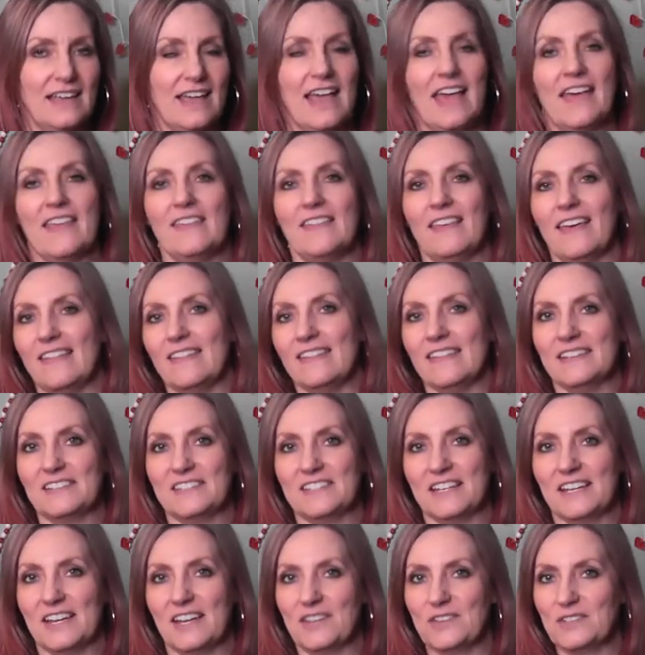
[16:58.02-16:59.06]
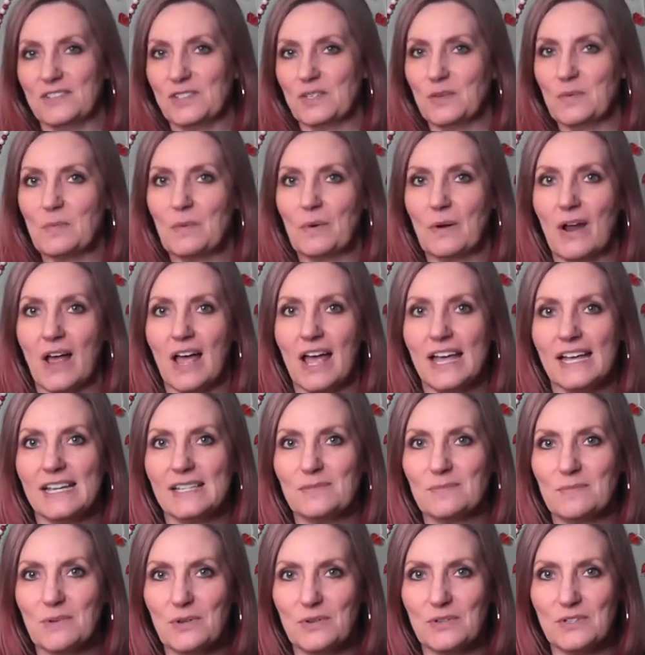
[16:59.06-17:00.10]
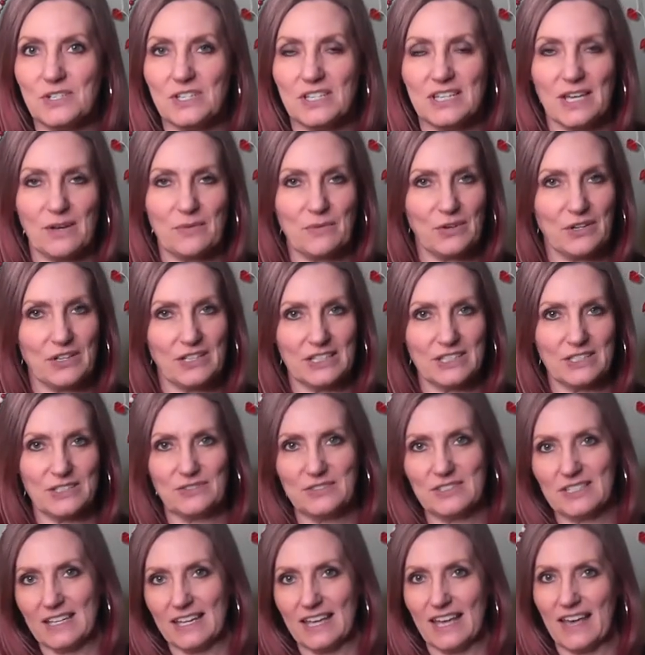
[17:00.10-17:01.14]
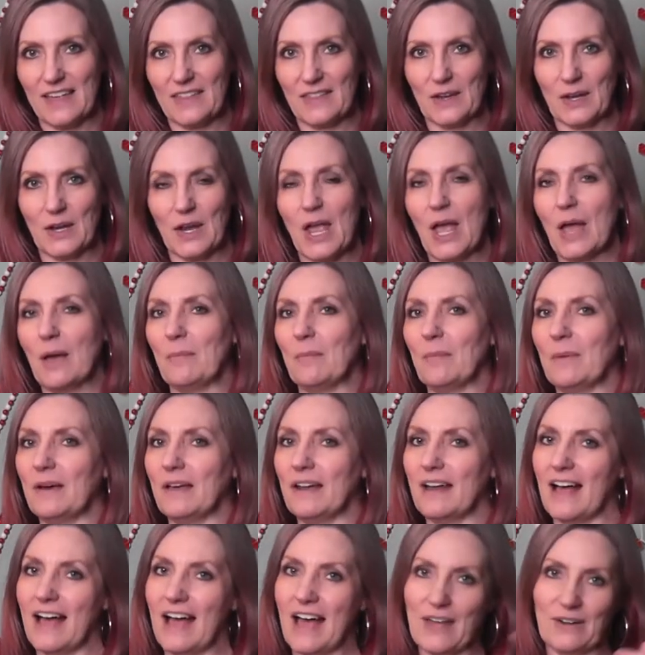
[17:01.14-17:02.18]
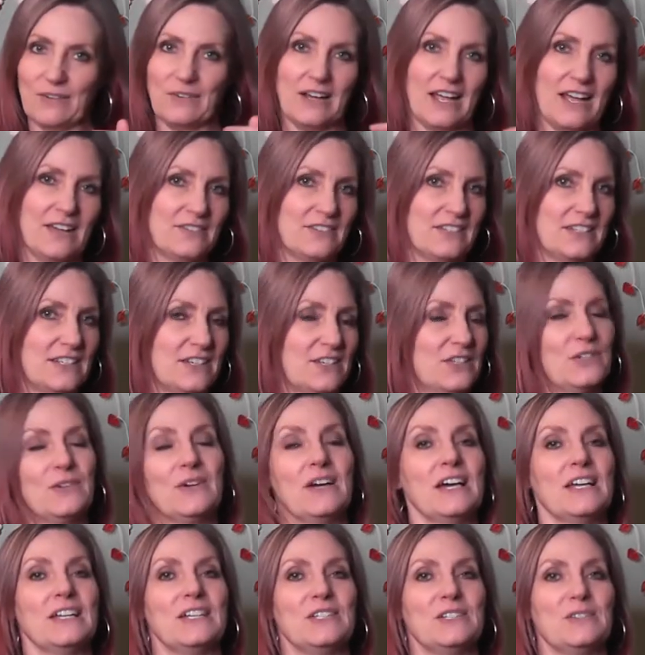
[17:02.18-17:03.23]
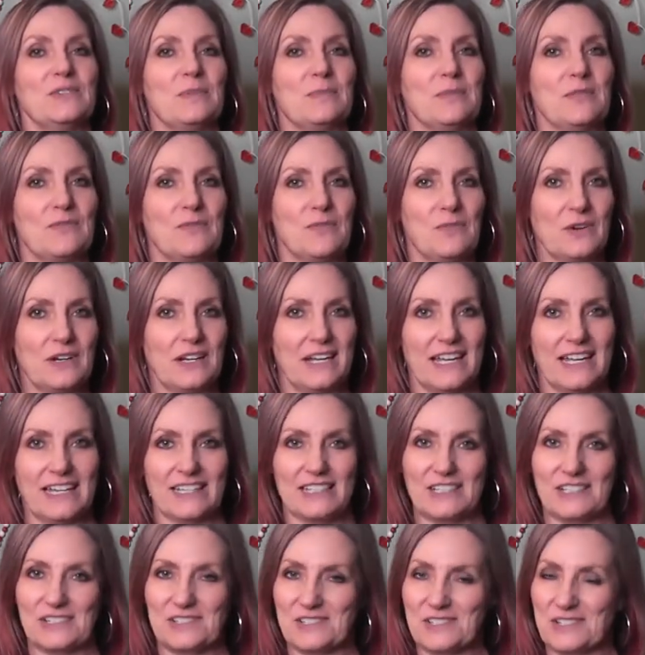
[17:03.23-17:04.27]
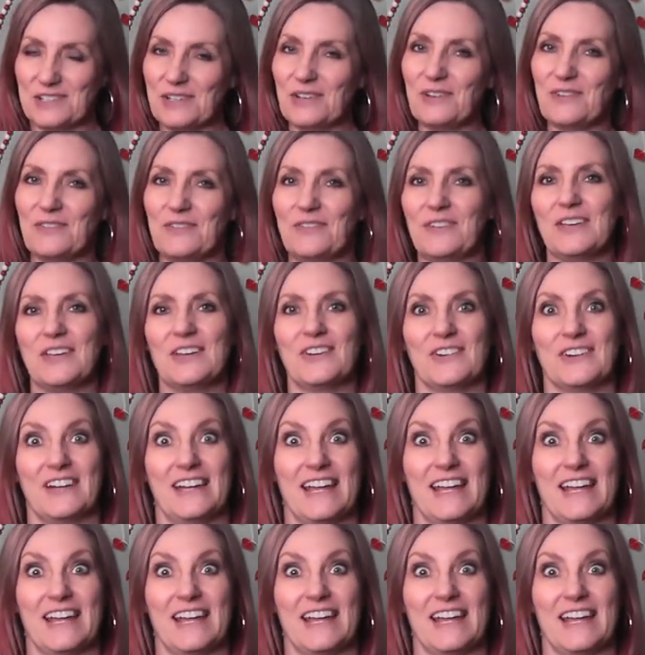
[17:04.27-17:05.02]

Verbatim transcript: And then there's another surprise motion that we're gonna do together, but I don't have to tell you how to do it beforehand because you'll figure